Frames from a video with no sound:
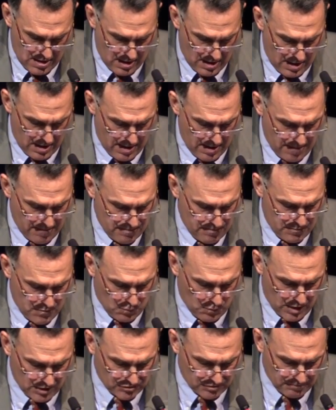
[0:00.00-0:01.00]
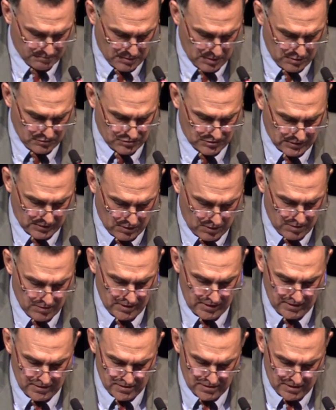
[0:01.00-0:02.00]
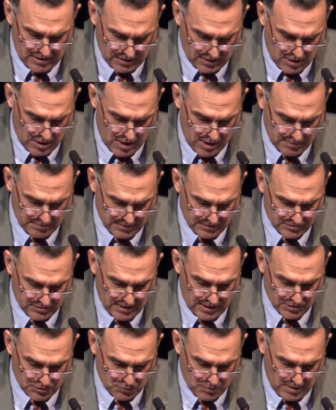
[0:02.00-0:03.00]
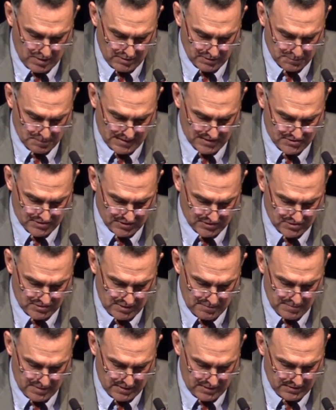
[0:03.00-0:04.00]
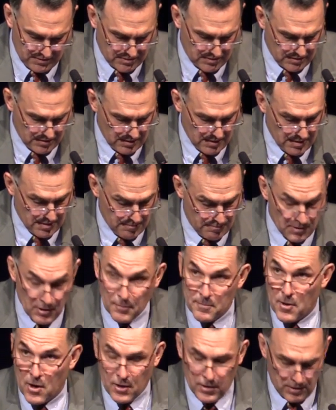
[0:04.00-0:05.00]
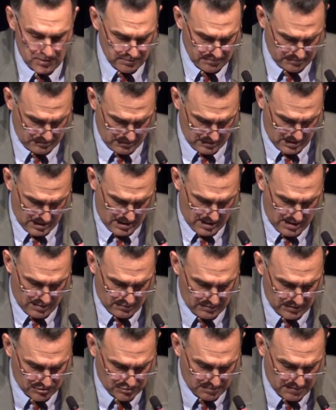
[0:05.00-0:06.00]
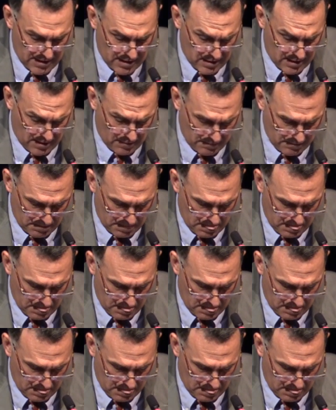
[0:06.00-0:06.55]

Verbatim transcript: uh, the Washington Post, The Guardian, and The Economist, as well as by 60 Minutes, Bill Maher, and Rachel Maddow.